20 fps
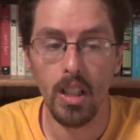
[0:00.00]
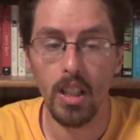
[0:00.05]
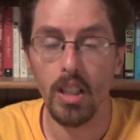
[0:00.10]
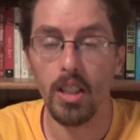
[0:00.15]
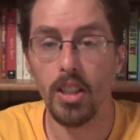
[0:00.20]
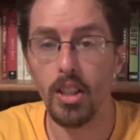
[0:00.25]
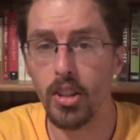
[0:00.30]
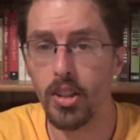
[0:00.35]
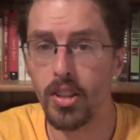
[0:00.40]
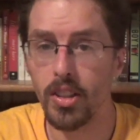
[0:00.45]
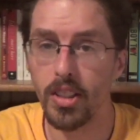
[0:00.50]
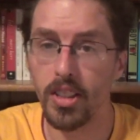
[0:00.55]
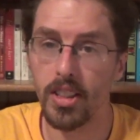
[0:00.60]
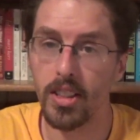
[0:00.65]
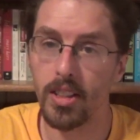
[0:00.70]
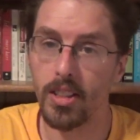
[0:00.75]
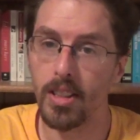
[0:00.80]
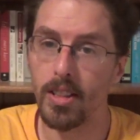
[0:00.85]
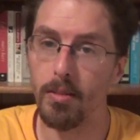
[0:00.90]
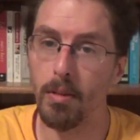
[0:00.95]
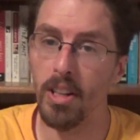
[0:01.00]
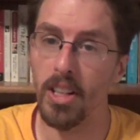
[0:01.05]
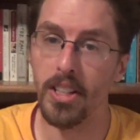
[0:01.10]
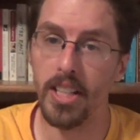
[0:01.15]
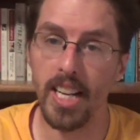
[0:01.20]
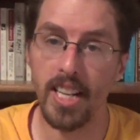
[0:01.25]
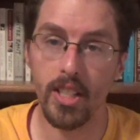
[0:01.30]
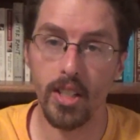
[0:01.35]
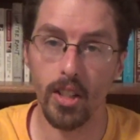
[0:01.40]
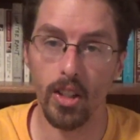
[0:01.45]
This The movie
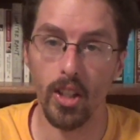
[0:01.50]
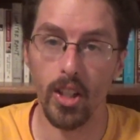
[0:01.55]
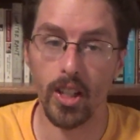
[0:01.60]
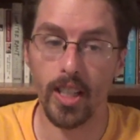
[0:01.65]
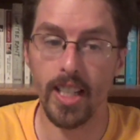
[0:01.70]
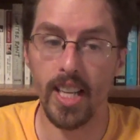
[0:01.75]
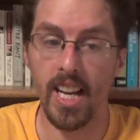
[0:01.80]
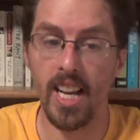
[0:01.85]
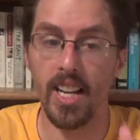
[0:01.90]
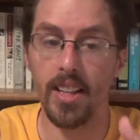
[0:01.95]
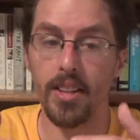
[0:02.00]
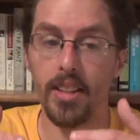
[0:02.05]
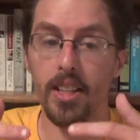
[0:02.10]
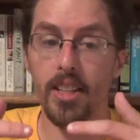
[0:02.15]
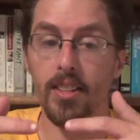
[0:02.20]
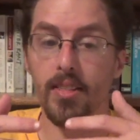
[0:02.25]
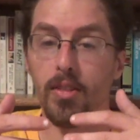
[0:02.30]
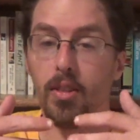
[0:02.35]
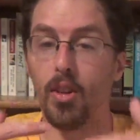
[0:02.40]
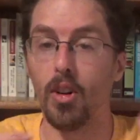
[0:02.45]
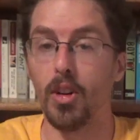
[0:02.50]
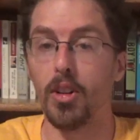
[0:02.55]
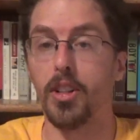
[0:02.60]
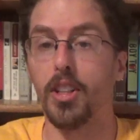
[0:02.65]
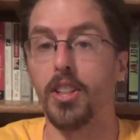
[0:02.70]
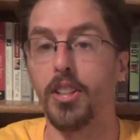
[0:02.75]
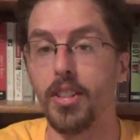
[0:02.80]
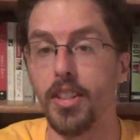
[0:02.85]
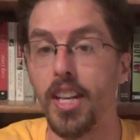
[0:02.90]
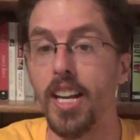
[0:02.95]
takes a look at the Fourth
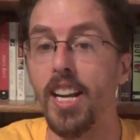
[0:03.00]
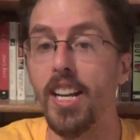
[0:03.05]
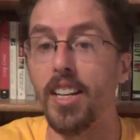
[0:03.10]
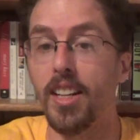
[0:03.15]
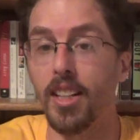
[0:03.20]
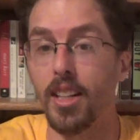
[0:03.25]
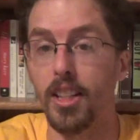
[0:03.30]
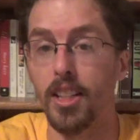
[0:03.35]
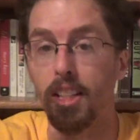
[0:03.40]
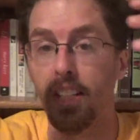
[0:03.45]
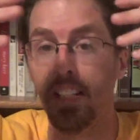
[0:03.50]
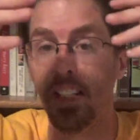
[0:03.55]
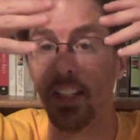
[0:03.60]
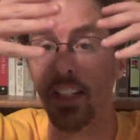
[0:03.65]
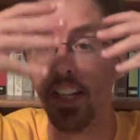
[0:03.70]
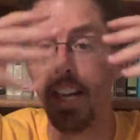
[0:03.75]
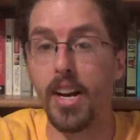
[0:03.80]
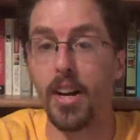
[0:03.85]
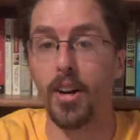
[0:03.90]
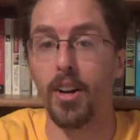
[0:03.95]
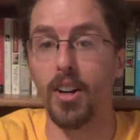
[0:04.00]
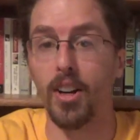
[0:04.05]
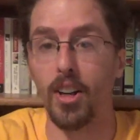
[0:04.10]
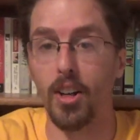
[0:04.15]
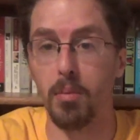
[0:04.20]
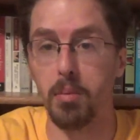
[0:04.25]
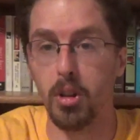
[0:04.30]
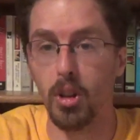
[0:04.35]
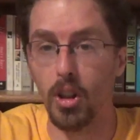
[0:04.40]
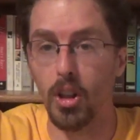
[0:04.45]
Estate and the, in the era
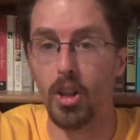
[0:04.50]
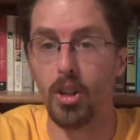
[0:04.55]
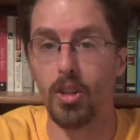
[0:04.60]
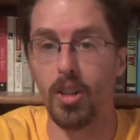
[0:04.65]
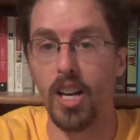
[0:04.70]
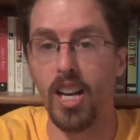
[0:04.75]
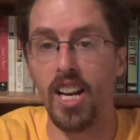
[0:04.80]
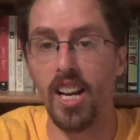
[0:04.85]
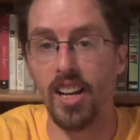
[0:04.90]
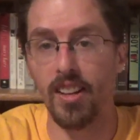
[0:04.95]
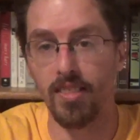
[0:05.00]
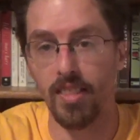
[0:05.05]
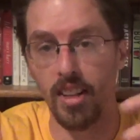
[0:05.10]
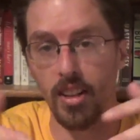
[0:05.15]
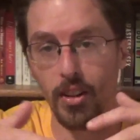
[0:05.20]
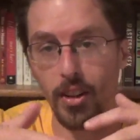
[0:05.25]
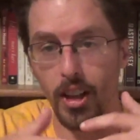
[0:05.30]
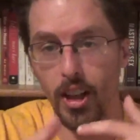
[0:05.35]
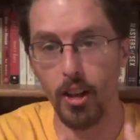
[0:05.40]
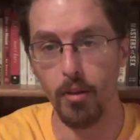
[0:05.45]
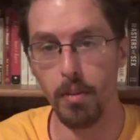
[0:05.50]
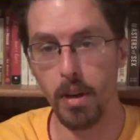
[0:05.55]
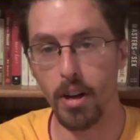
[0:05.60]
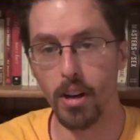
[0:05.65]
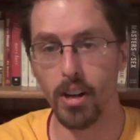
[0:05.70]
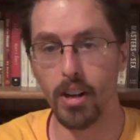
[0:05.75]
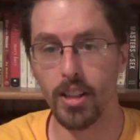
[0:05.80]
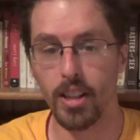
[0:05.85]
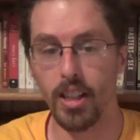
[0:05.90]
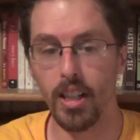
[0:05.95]
of plutocratic-friendly
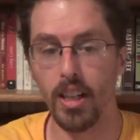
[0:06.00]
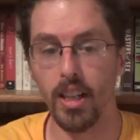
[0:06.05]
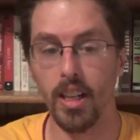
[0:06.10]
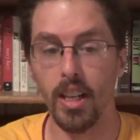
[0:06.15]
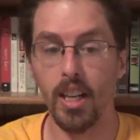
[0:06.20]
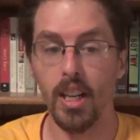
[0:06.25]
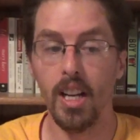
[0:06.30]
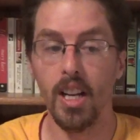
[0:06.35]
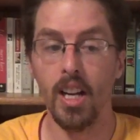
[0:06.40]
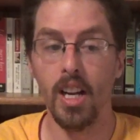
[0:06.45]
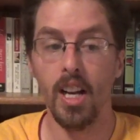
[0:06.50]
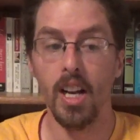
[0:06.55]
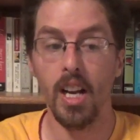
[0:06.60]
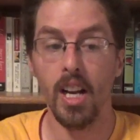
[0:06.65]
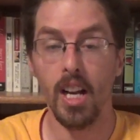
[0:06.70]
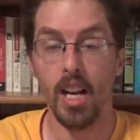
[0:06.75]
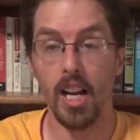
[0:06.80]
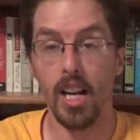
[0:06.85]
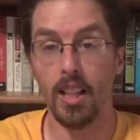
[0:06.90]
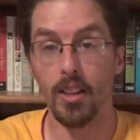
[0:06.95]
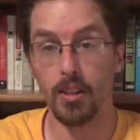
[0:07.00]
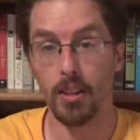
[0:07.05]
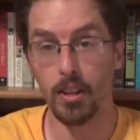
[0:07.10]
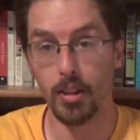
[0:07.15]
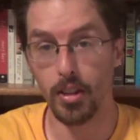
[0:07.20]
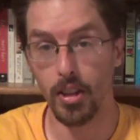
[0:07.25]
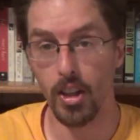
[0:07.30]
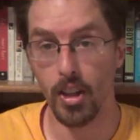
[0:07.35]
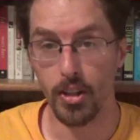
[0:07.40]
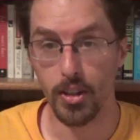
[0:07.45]
America, and the
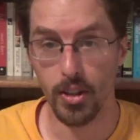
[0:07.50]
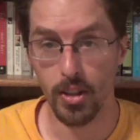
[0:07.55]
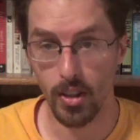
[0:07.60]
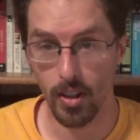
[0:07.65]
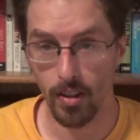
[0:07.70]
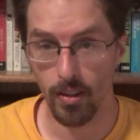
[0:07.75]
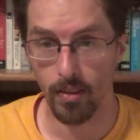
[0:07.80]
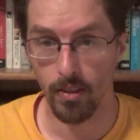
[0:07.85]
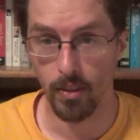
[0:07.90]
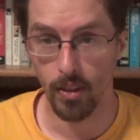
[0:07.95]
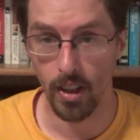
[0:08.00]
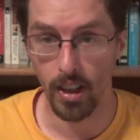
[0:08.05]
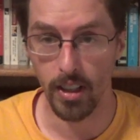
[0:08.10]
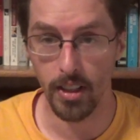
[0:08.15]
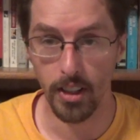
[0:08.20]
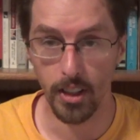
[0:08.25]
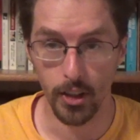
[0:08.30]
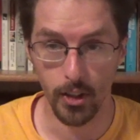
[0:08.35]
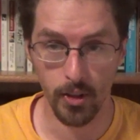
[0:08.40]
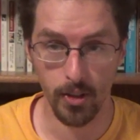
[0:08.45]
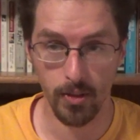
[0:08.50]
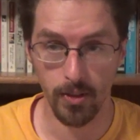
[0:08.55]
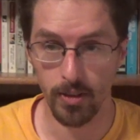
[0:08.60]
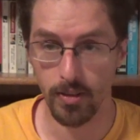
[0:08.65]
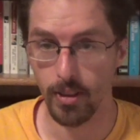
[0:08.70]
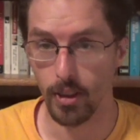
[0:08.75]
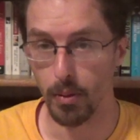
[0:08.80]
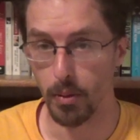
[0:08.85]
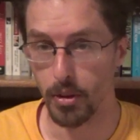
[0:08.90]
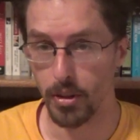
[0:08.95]
results of what this
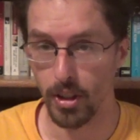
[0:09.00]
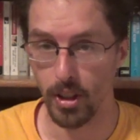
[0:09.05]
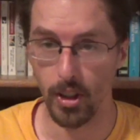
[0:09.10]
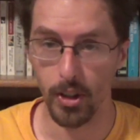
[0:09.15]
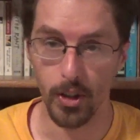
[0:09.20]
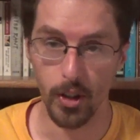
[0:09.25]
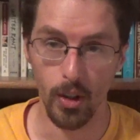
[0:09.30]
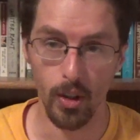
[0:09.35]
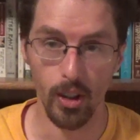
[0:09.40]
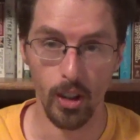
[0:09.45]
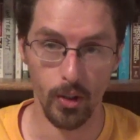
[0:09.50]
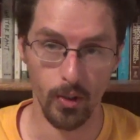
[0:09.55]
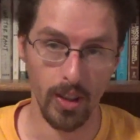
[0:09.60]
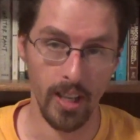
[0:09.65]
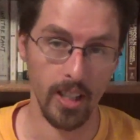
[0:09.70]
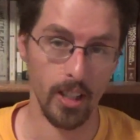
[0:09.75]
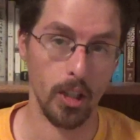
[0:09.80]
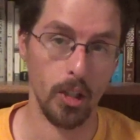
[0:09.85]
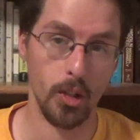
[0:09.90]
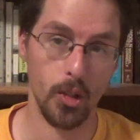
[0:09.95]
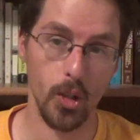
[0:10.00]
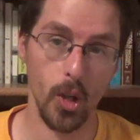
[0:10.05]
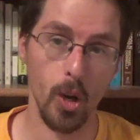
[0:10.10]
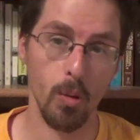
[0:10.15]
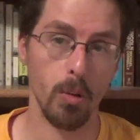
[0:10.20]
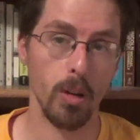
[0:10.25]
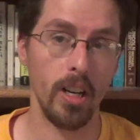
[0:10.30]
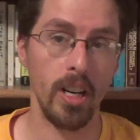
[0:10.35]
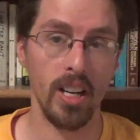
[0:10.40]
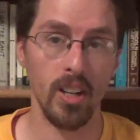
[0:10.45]
film shows you is rather
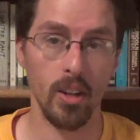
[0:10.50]
sobering,